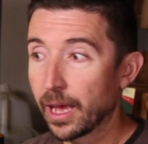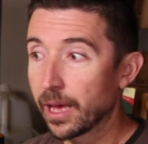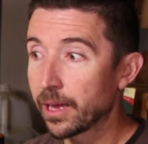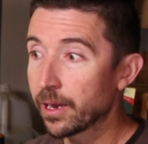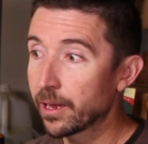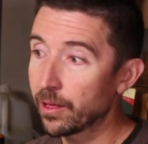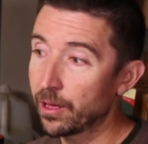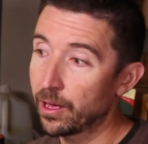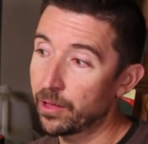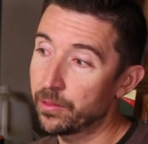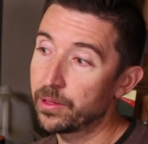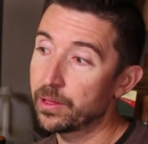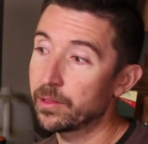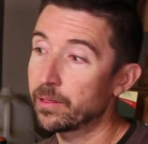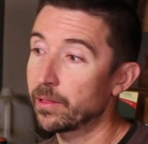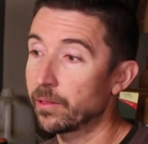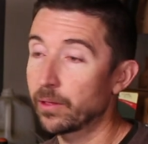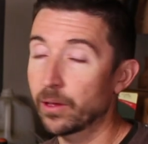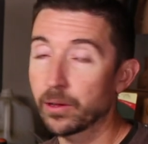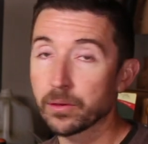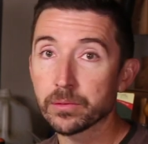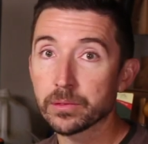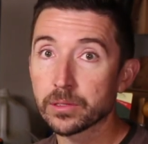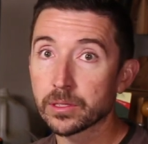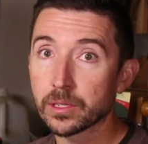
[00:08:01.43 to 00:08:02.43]
And I think
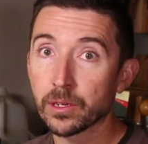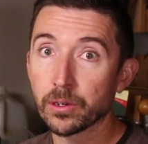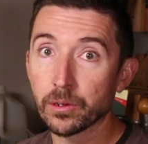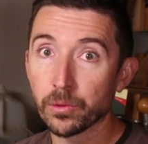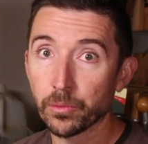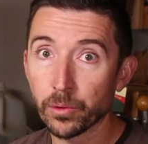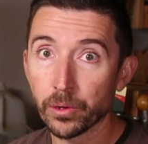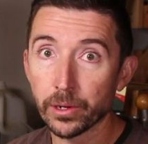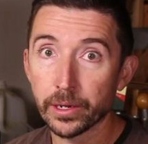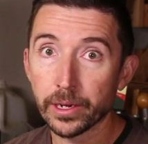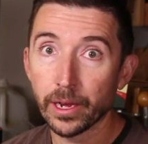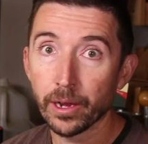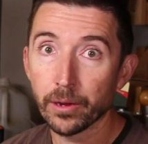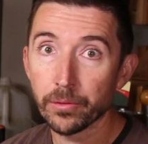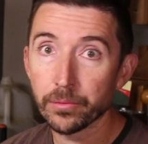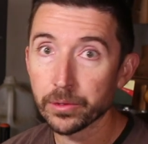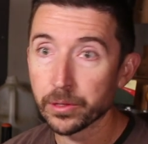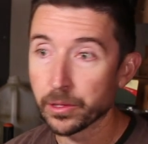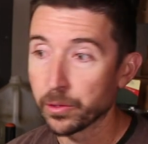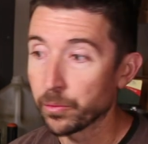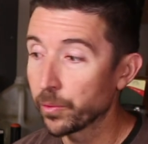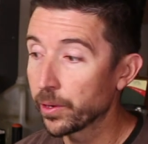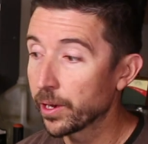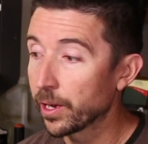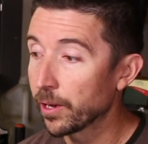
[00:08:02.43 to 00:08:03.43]
that's gonna work out
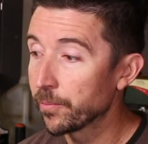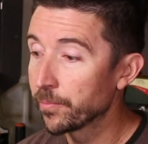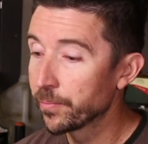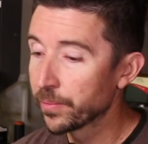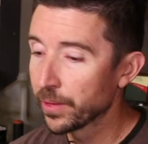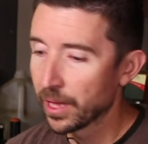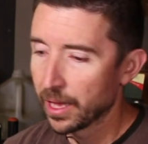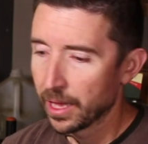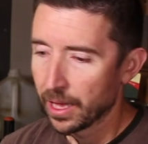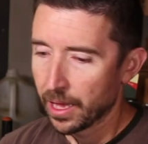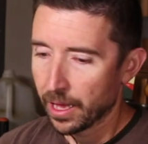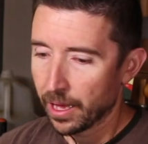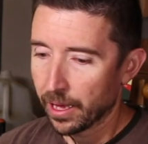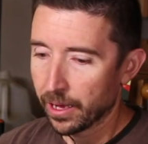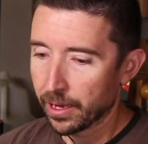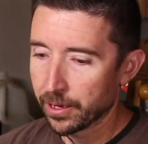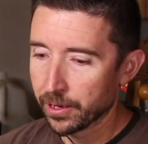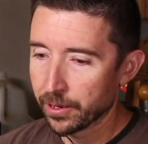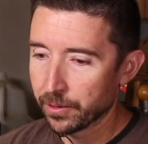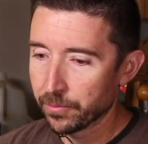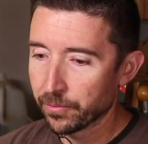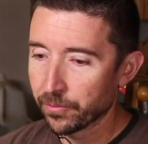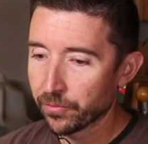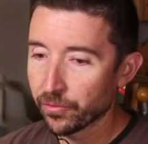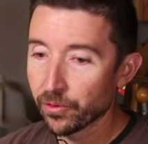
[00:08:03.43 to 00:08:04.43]
really well.
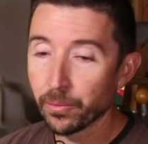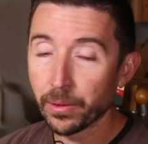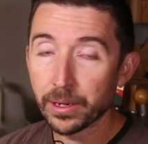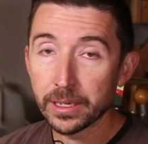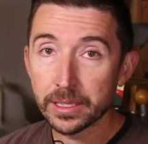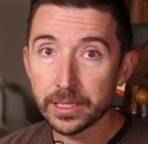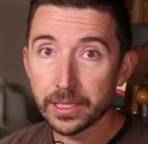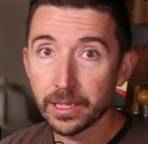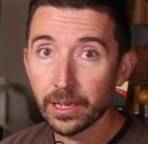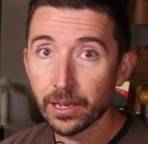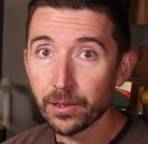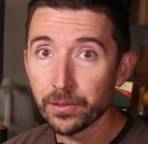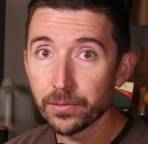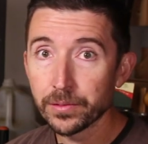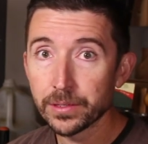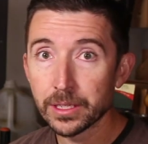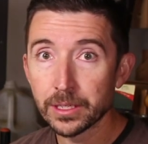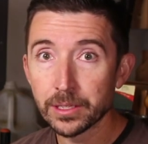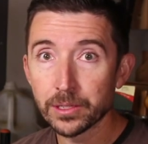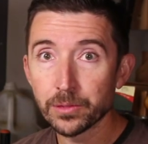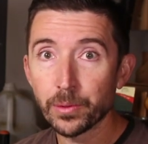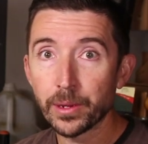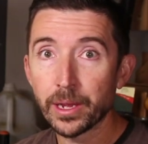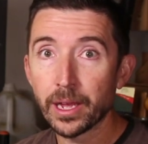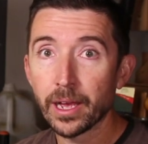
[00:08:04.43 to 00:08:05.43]
For myself,
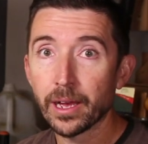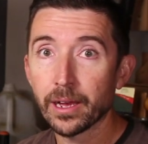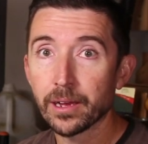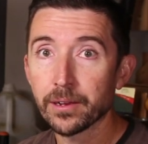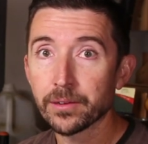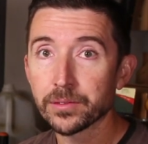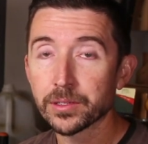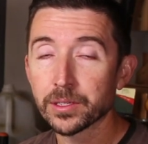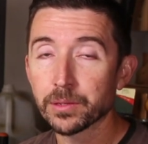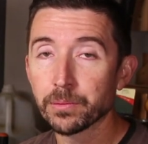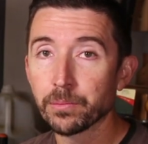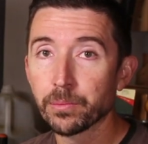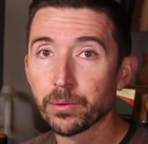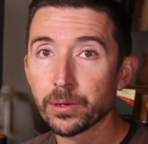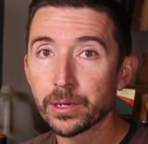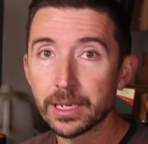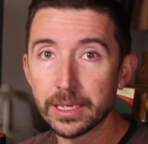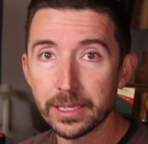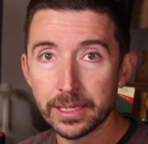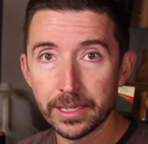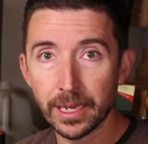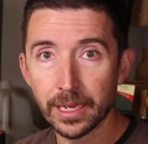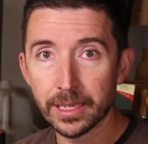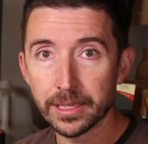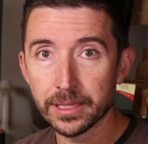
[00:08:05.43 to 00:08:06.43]
since we have some
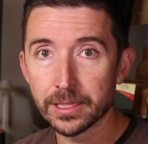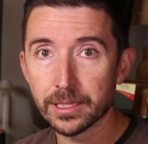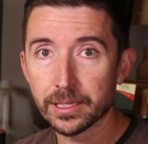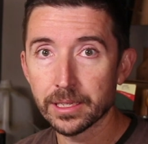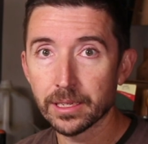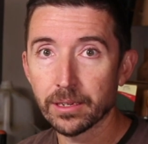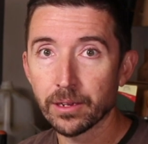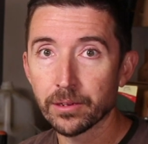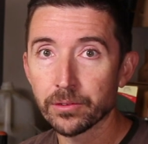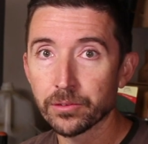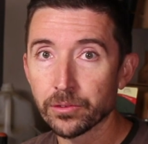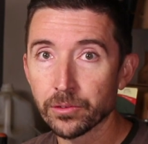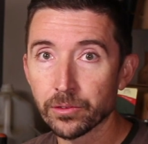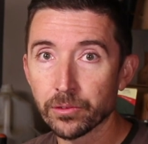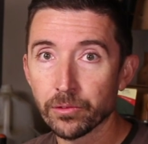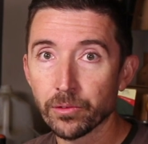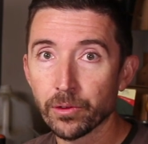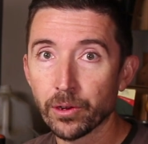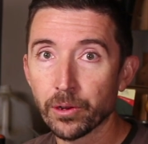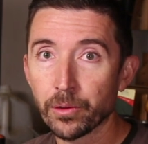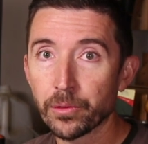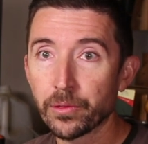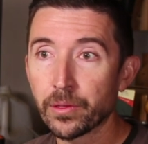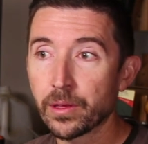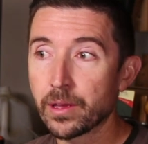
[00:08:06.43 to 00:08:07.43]
pretty dense
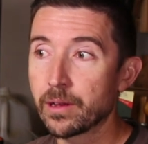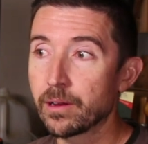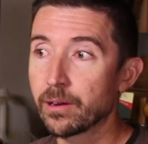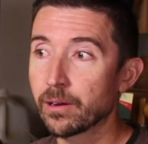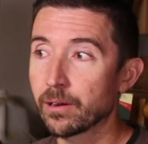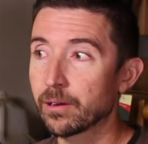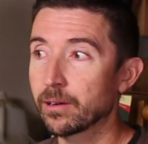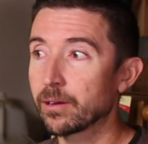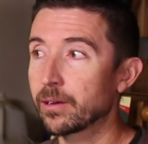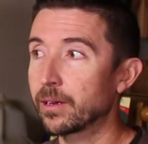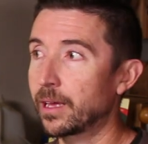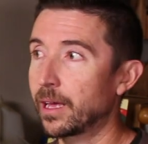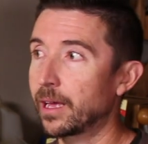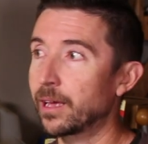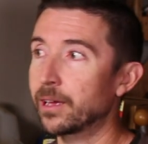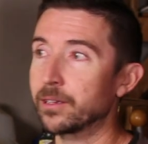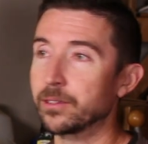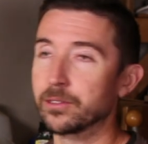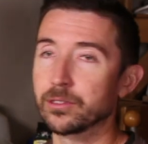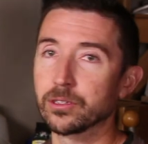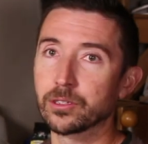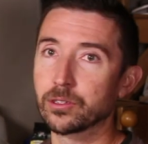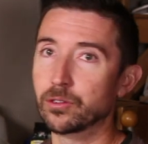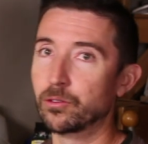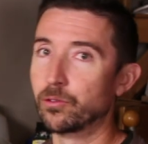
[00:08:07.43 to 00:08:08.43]
undergrowth here
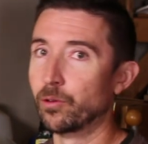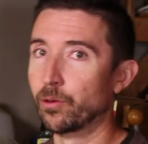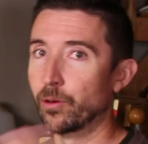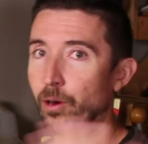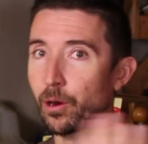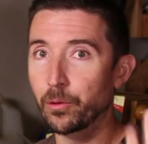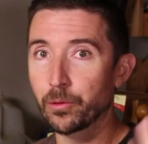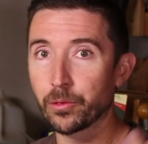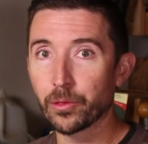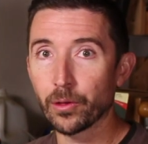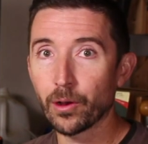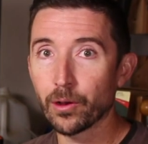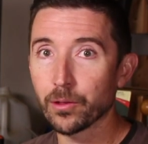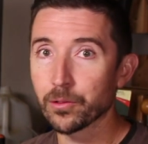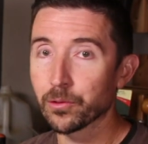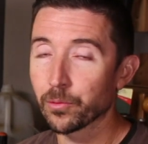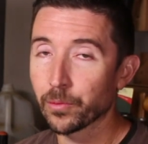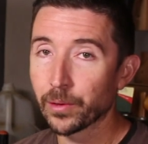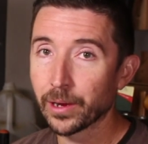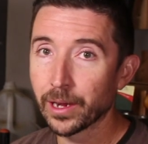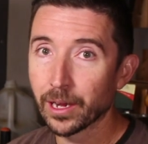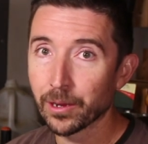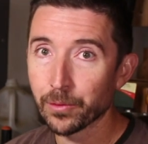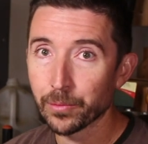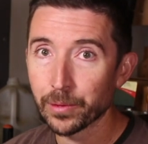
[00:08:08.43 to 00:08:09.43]
and just growth all
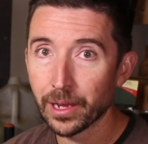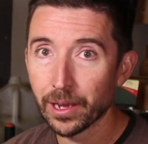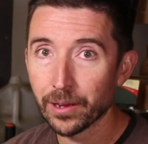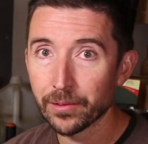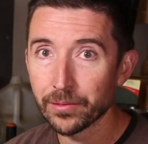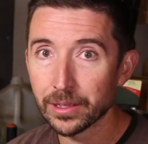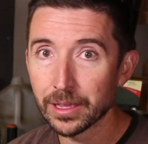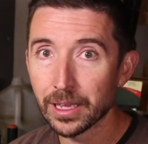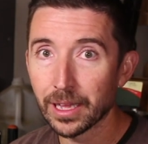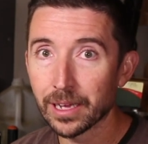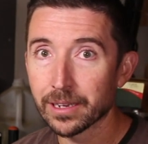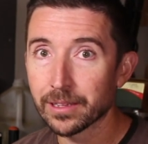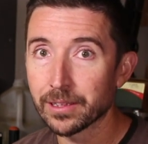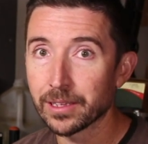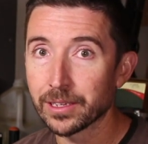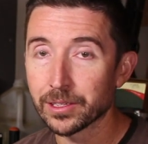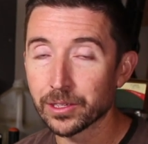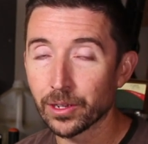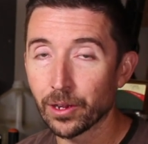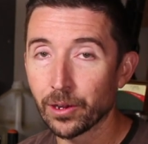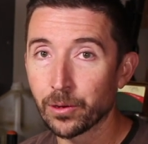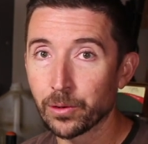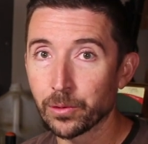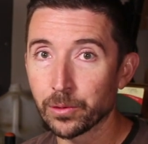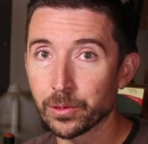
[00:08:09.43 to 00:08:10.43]
around, we have a lot of
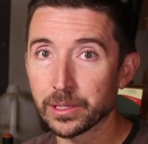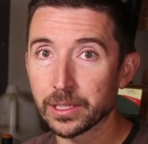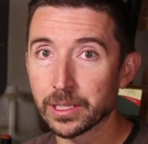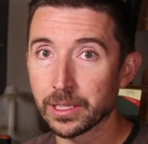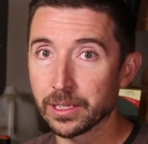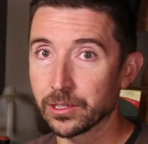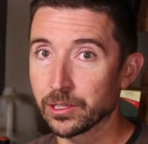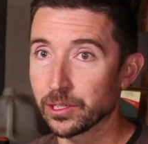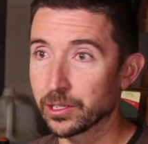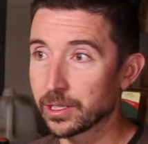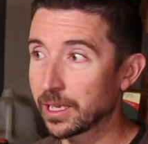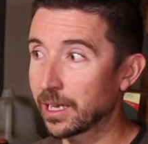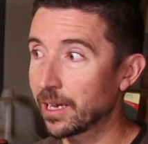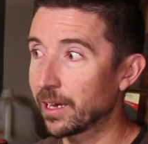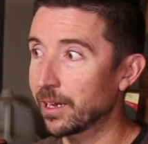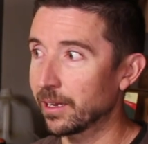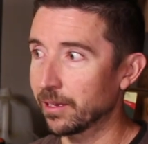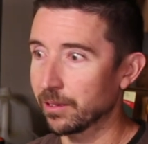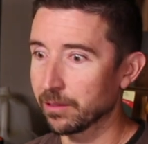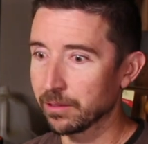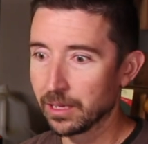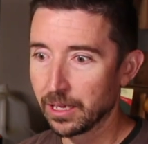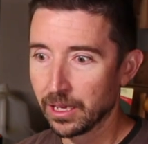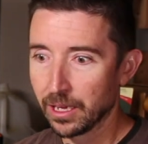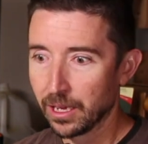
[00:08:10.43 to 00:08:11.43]
these oaks that just kind
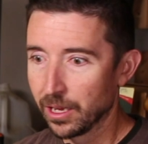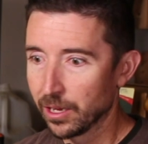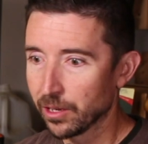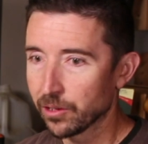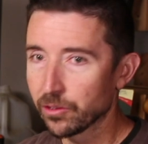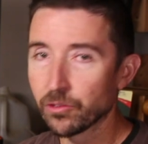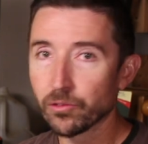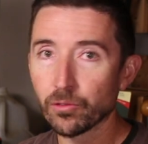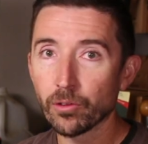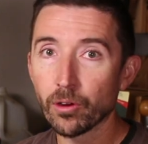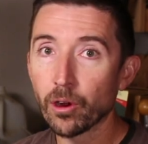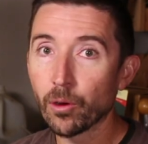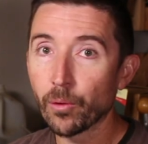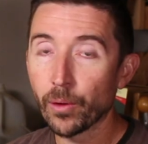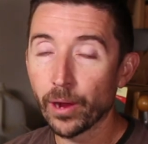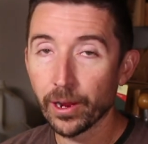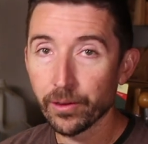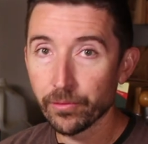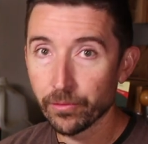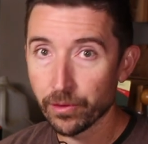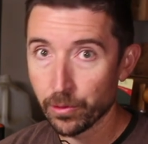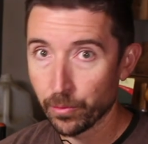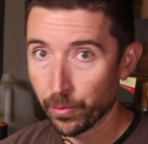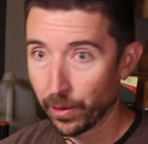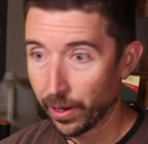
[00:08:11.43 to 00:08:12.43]
of grow
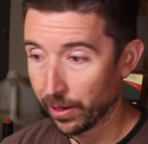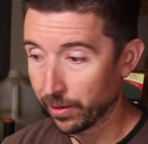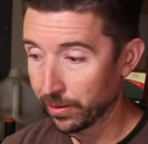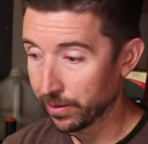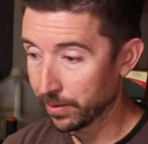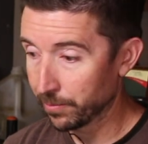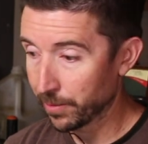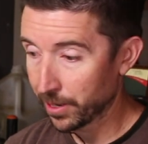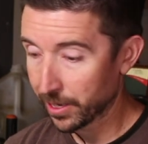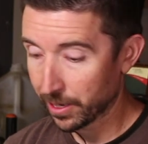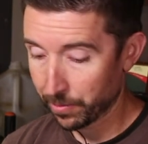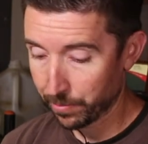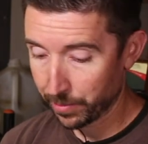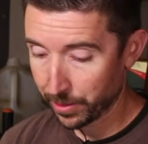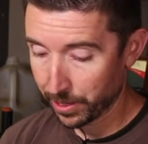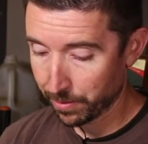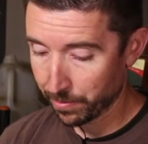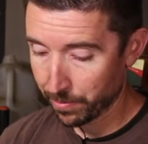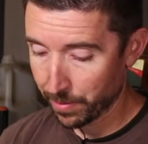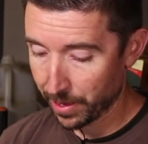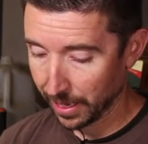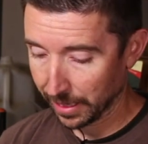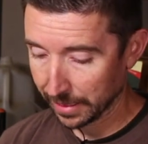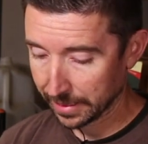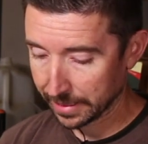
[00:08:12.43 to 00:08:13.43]
everywhere and make a big
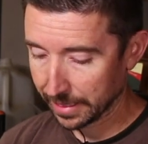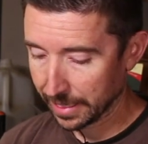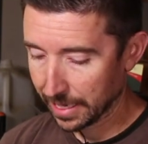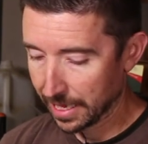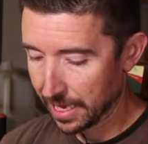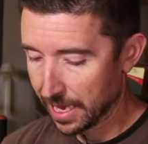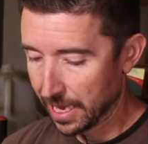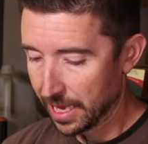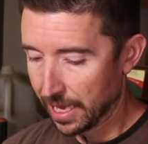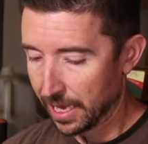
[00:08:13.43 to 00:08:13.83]
mess.